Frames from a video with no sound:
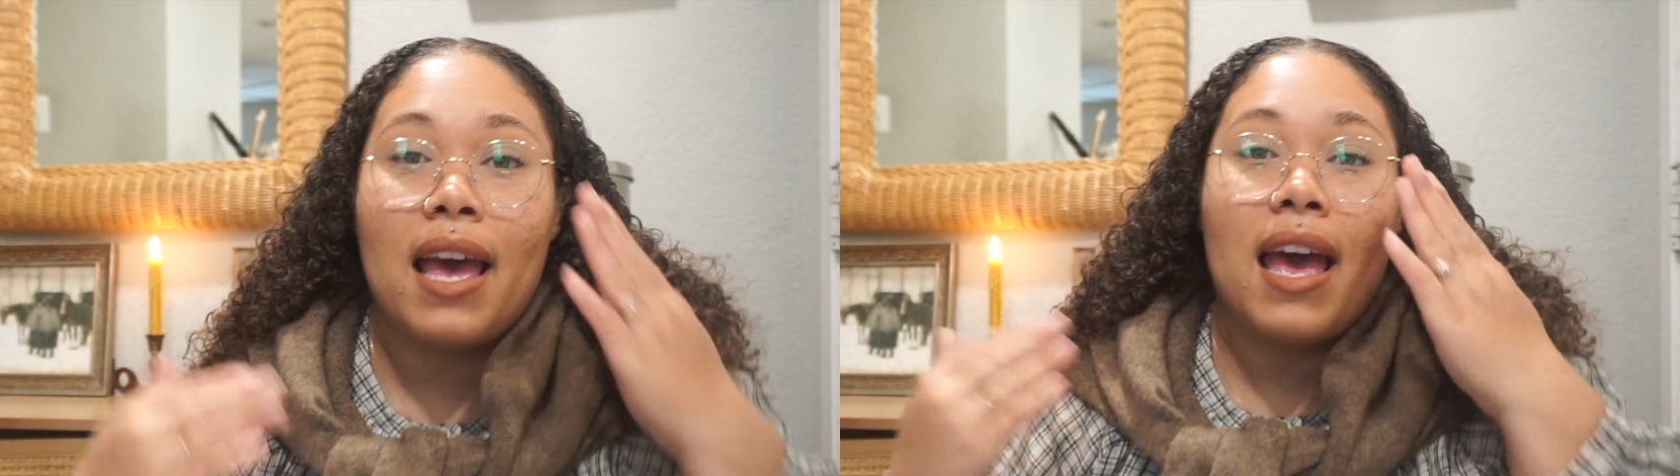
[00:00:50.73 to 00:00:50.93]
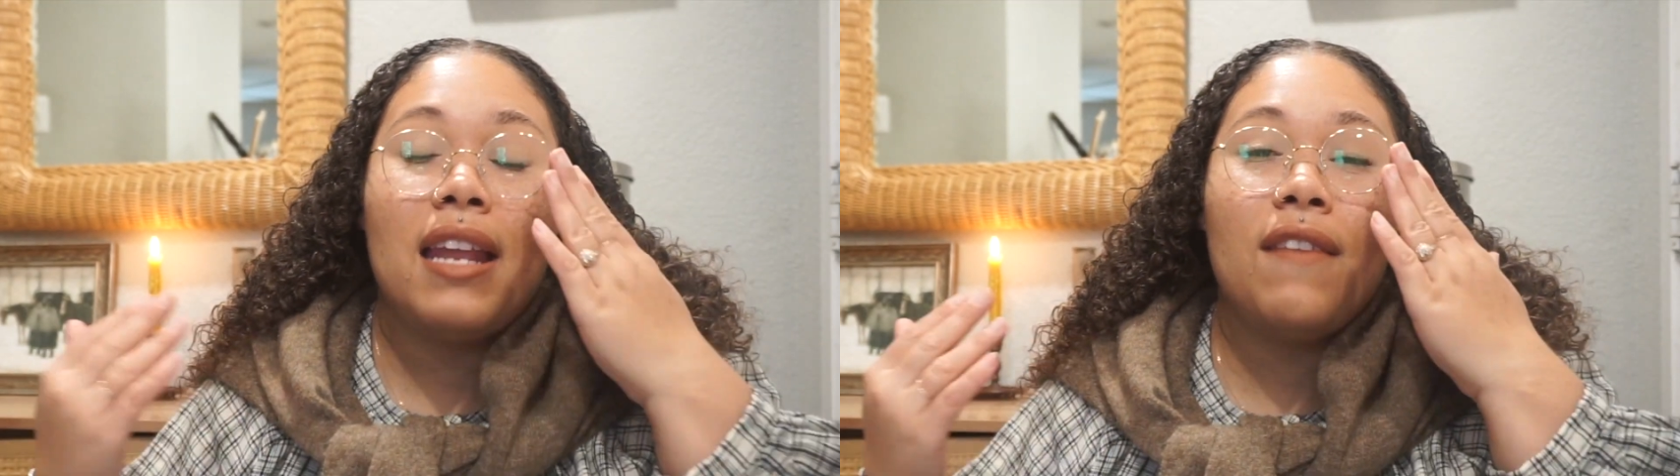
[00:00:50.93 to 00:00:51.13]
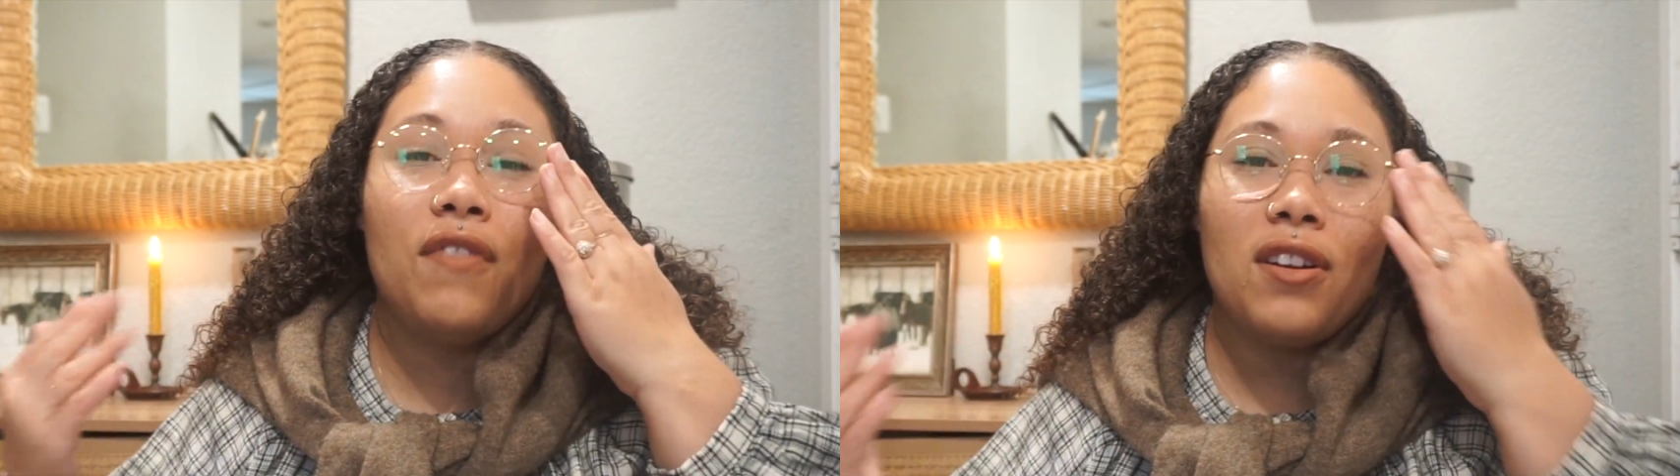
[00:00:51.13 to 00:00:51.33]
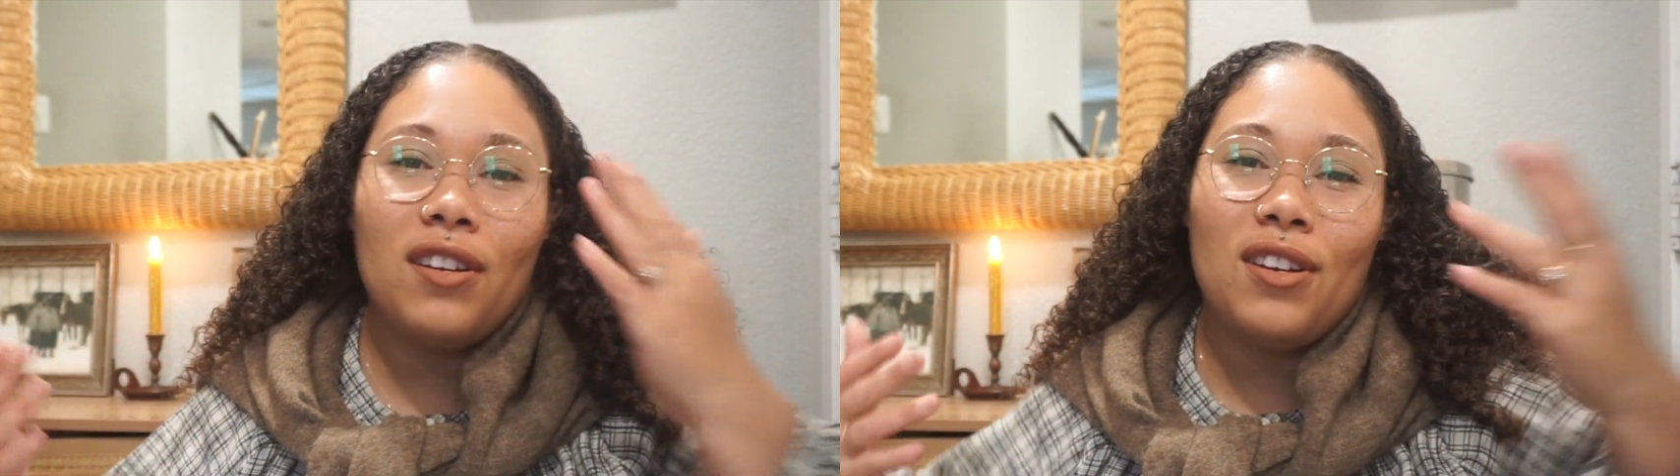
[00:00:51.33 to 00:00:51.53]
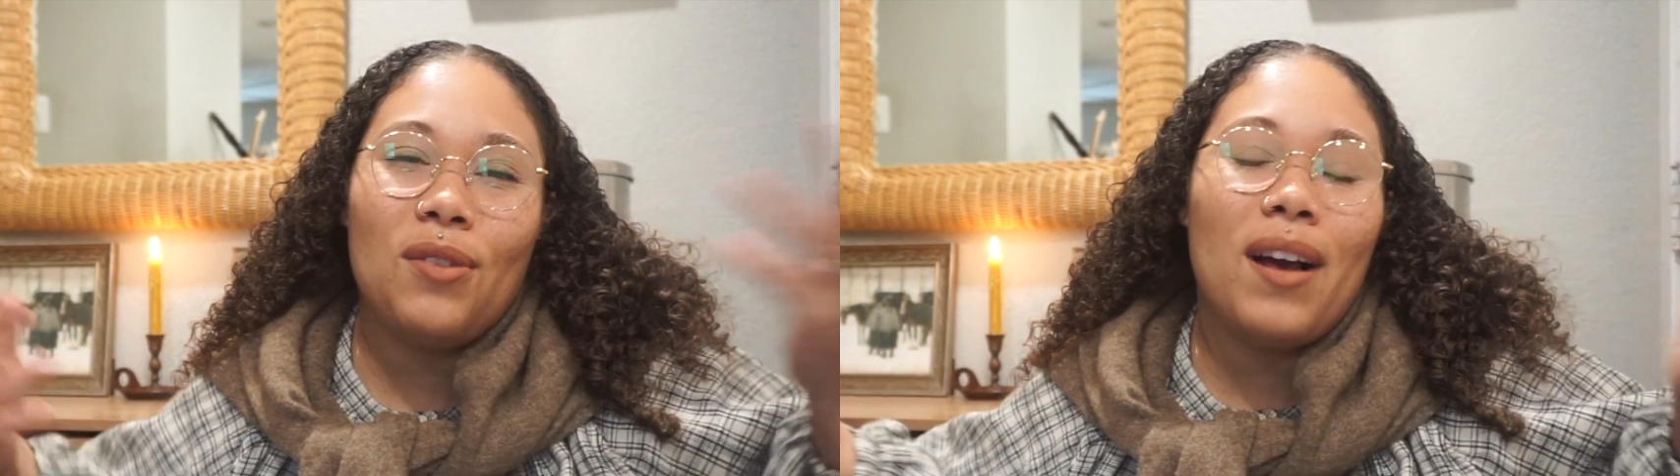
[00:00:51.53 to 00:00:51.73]
And if you're
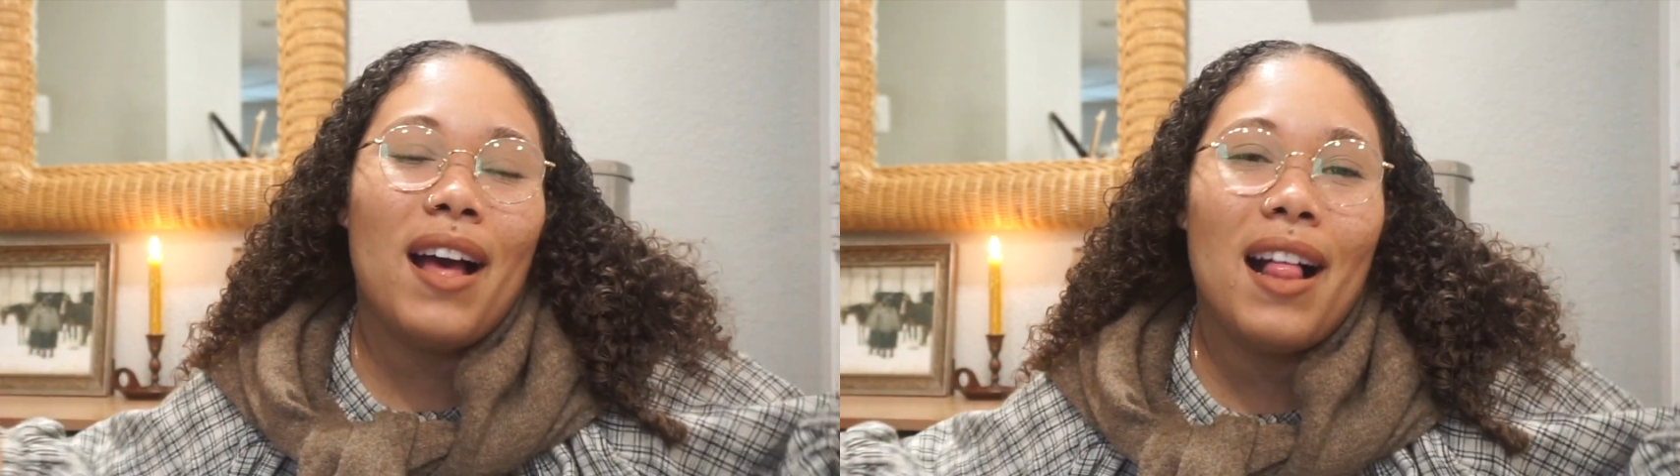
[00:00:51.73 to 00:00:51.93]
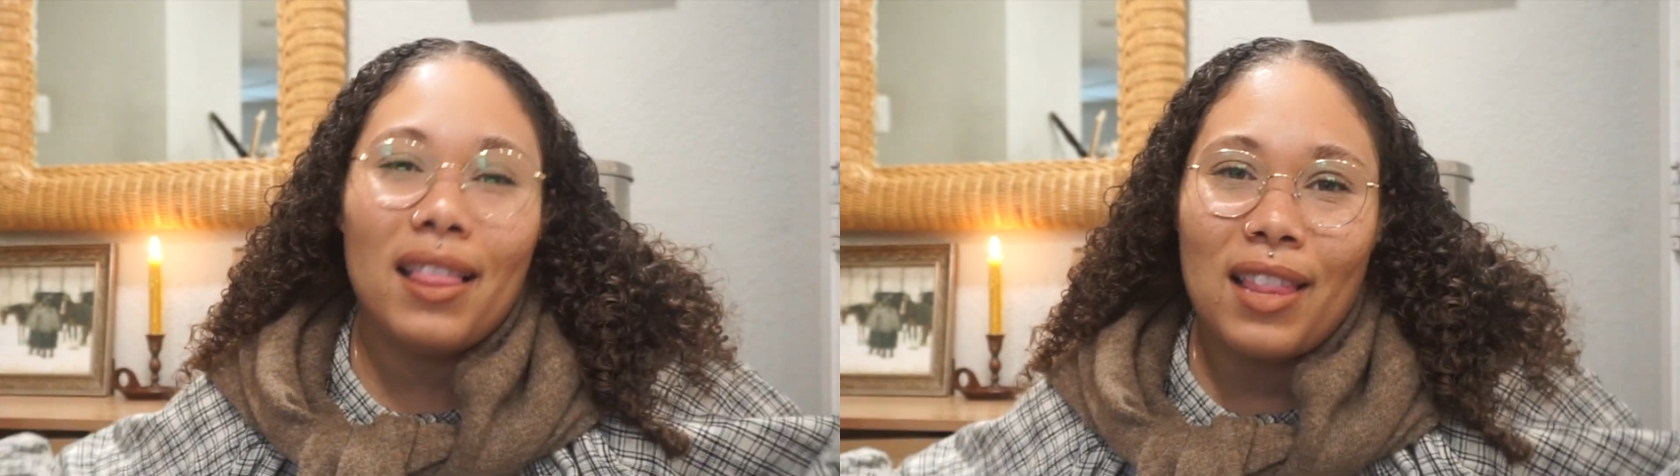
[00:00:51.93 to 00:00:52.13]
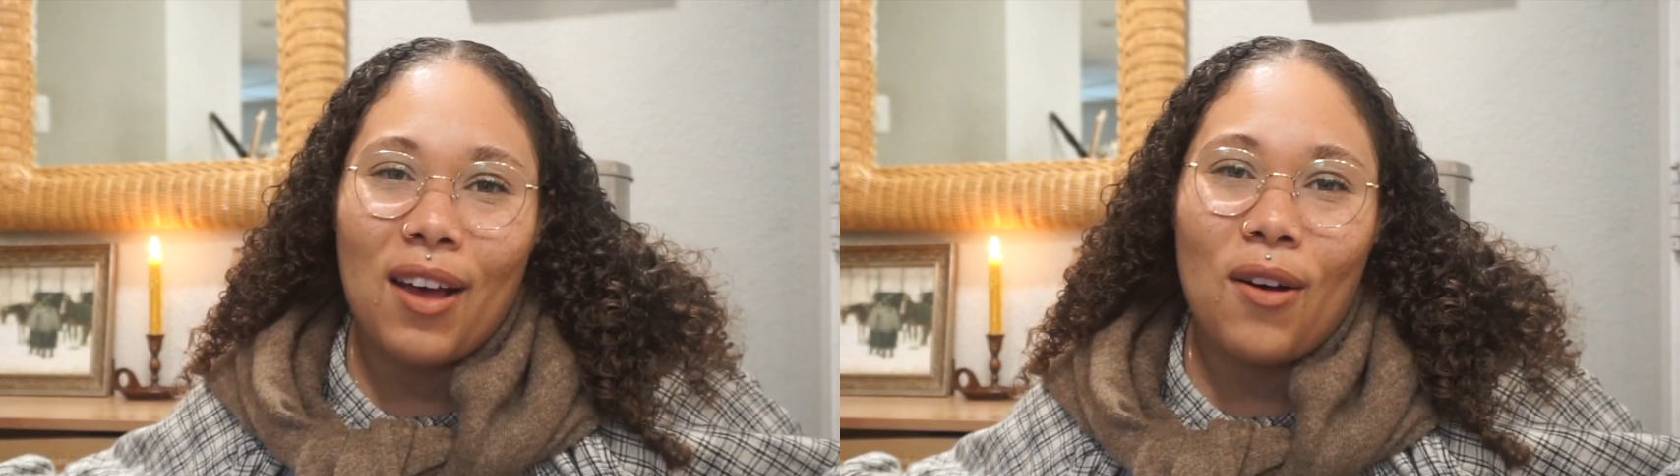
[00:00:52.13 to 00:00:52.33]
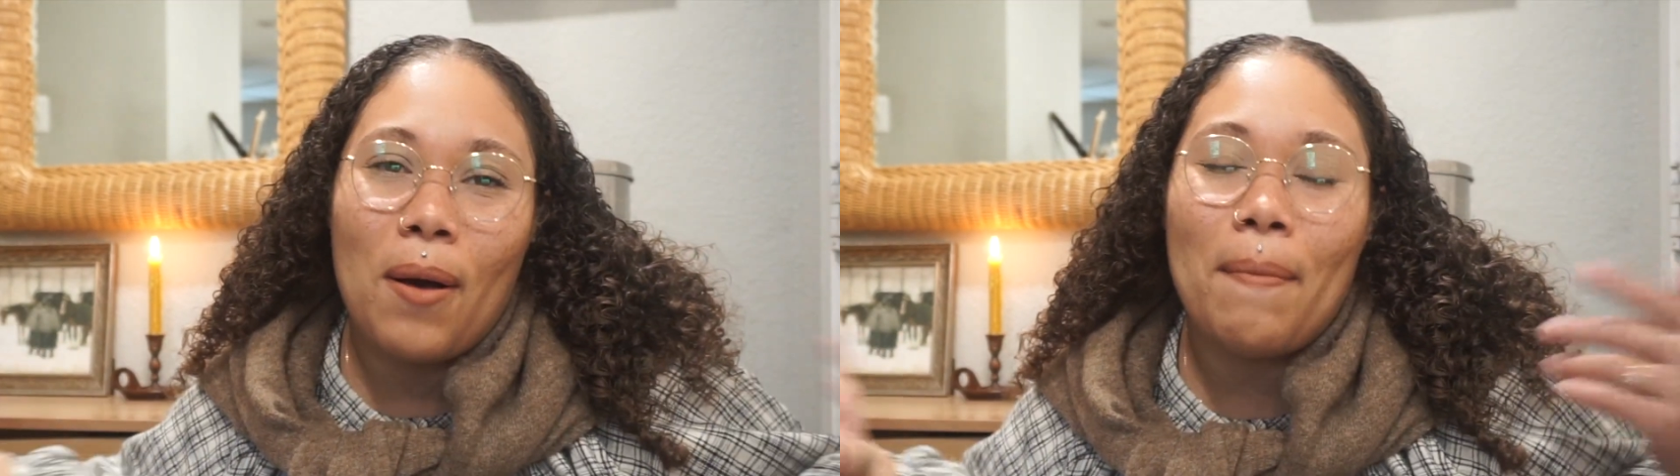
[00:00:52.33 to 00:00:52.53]
new, hello,